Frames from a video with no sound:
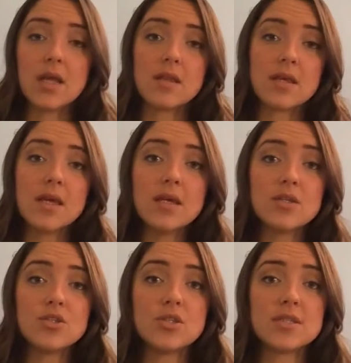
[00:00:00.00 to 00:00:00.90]
The key
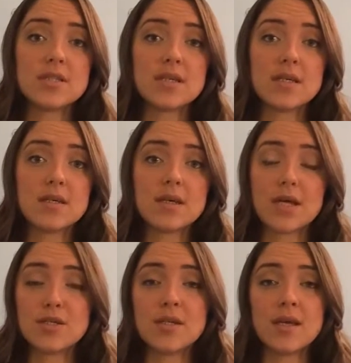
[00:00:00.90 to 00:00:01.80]
is just to
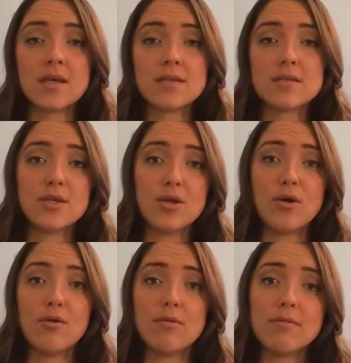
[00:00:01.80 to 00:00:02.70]
catch things, you
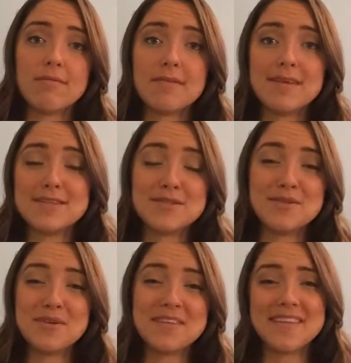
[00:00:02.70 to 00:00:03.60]
know,
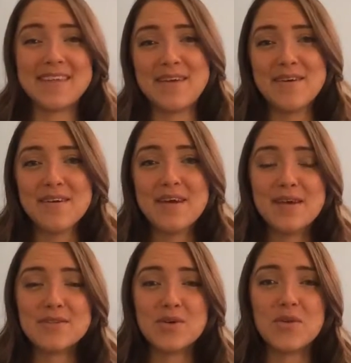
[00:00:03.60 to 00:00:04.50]
sooner than later
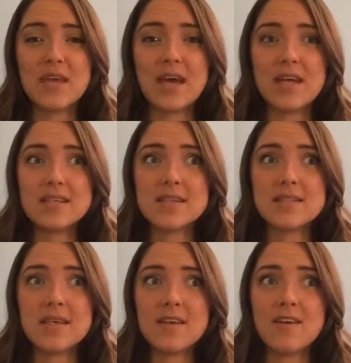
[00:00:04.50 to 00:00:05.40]
so that it
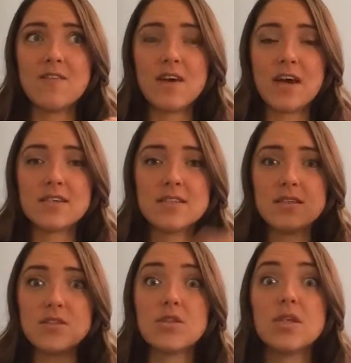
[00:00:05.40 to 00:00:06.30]
doesn't affect
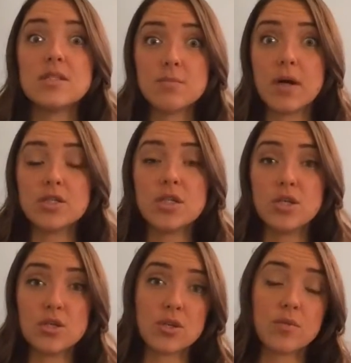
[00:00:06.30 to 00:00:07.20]
as much in
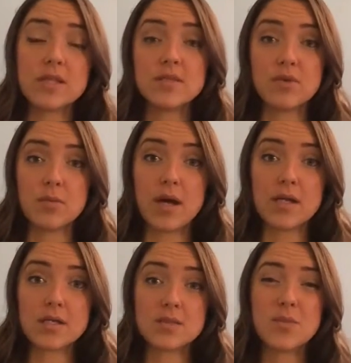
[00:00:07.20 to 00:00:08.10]
the rest of your
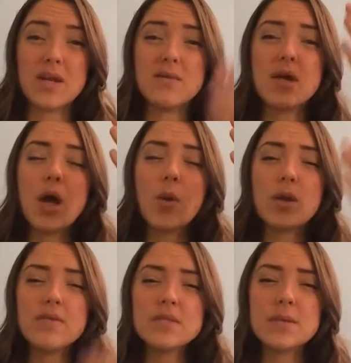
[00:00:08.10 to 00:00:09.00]
body. Because
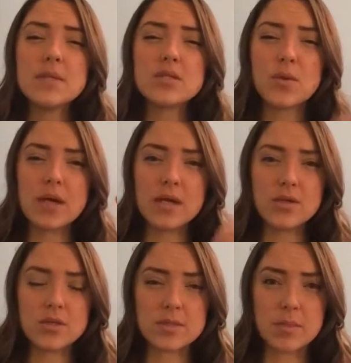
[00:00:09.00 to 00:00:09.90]
whenever something's going on
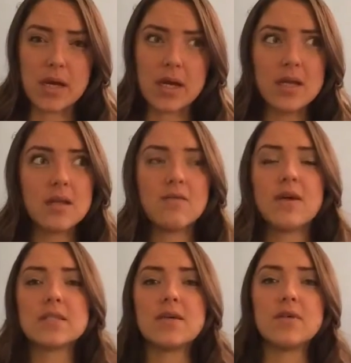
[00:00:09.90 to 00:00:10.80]
in your spine, it
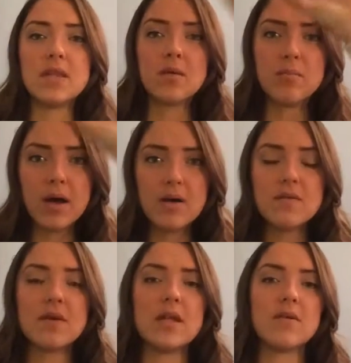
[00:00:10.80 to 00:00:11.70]
affects everything
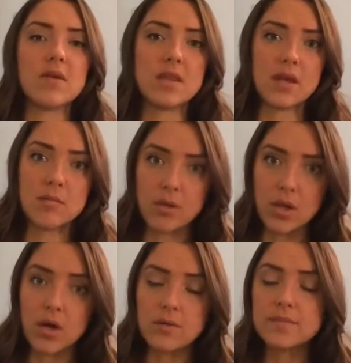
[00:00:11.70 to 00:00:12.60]
above and everything
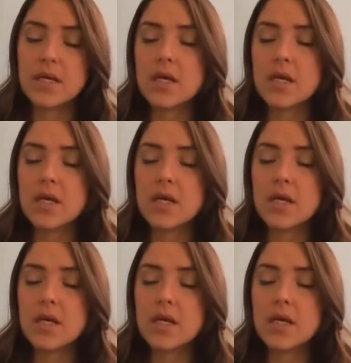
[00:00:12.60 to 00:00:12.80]
below.